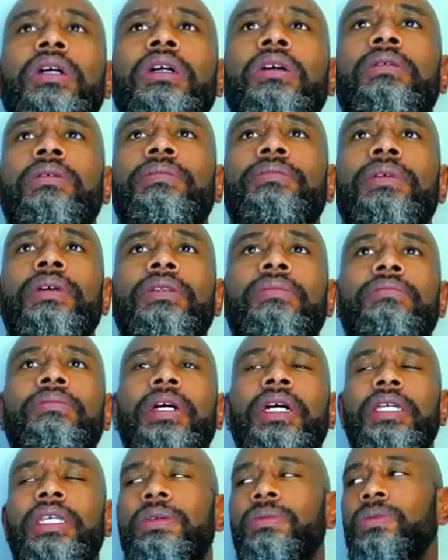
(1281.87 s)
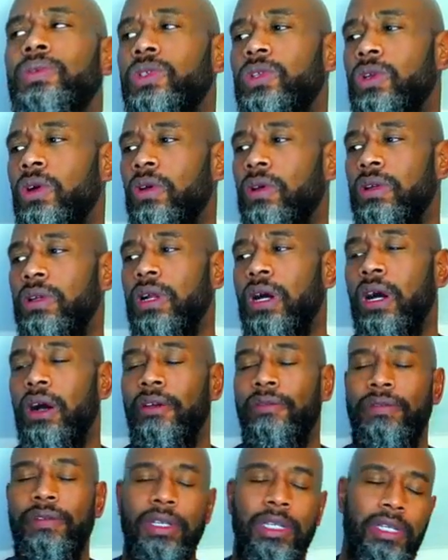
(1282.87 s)
brother Mike, he was going
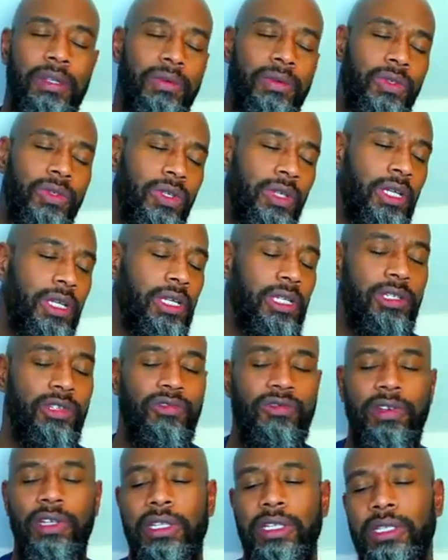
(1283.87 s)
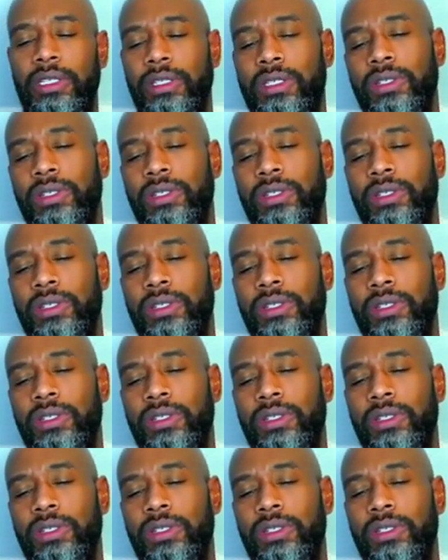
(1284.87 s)
off and he was in his feelings.